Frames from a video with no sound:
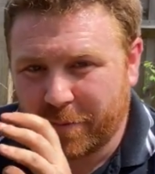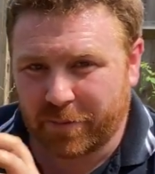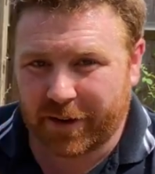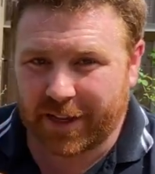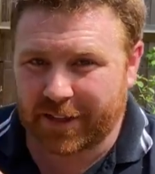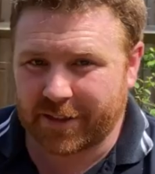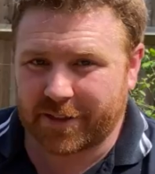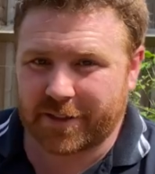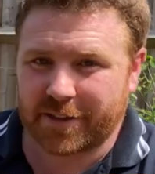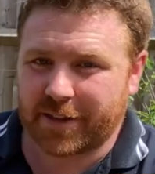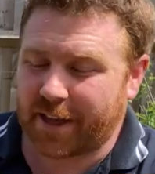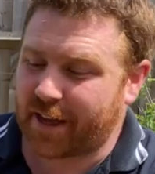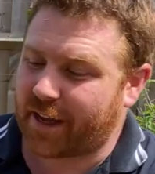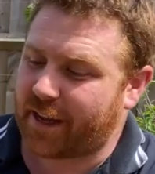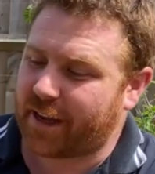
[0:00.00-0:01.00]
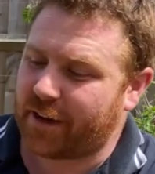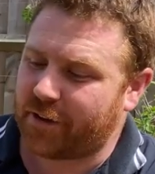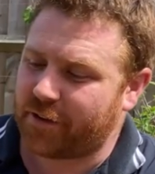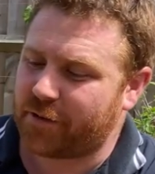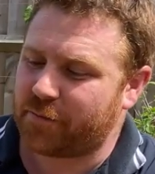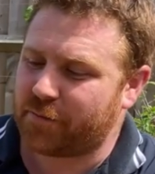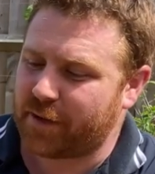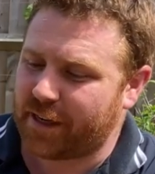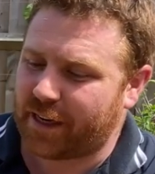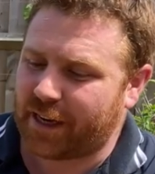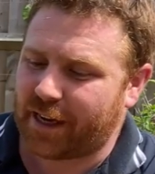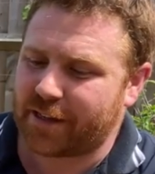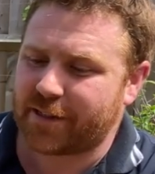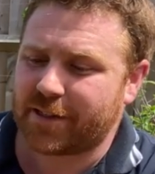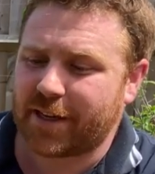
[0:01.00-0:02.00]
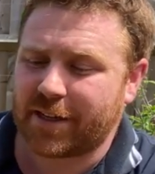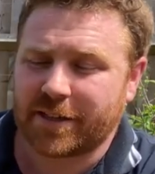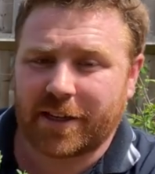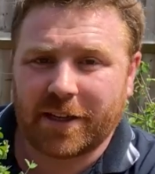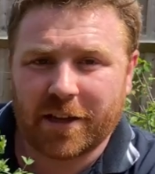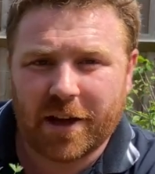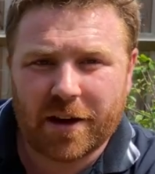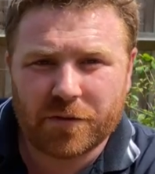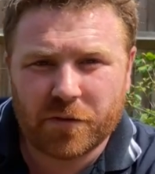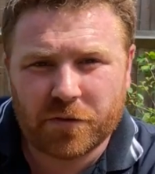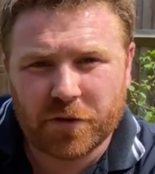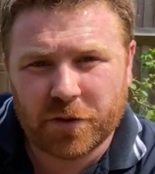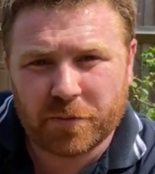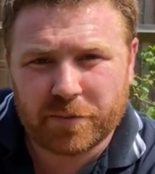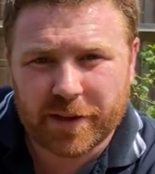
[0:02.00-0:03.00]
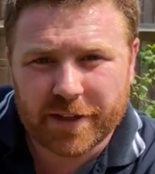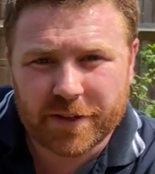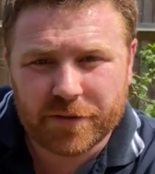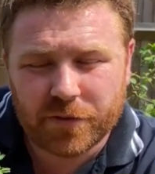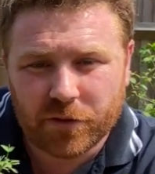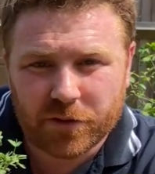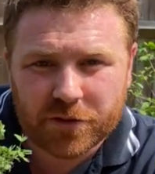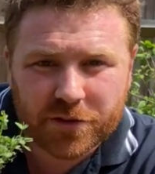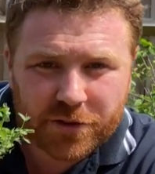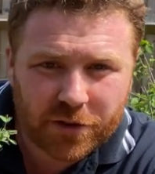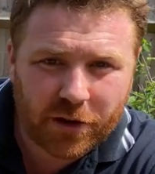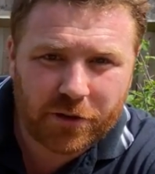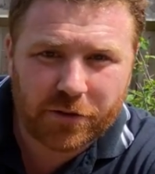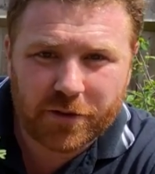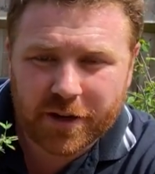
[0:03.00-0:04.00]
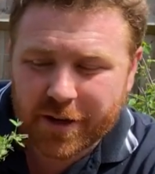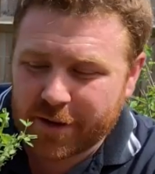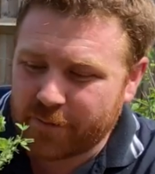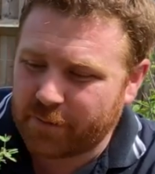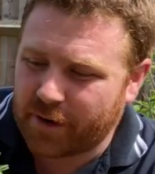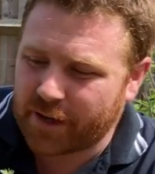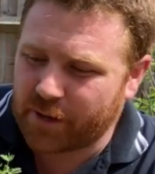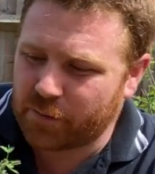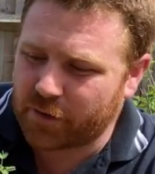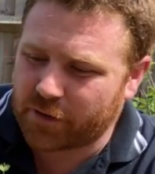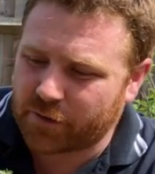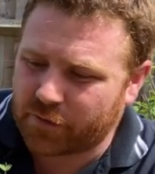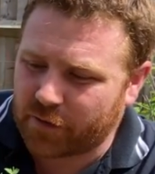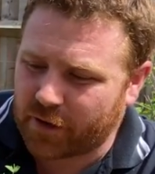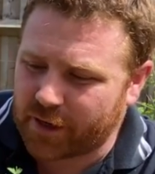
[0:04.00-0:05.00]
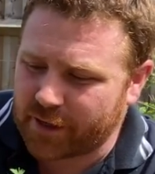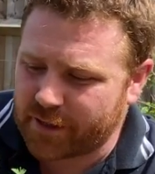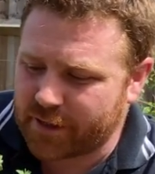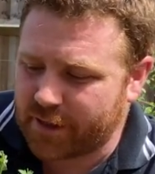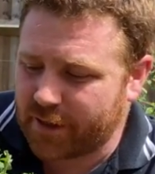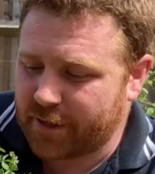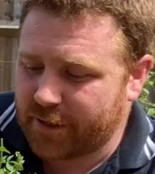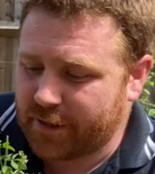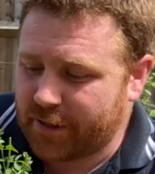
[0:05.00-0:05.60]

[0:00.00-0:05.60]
plants that could be classed as a larval food plant for so many butterflies.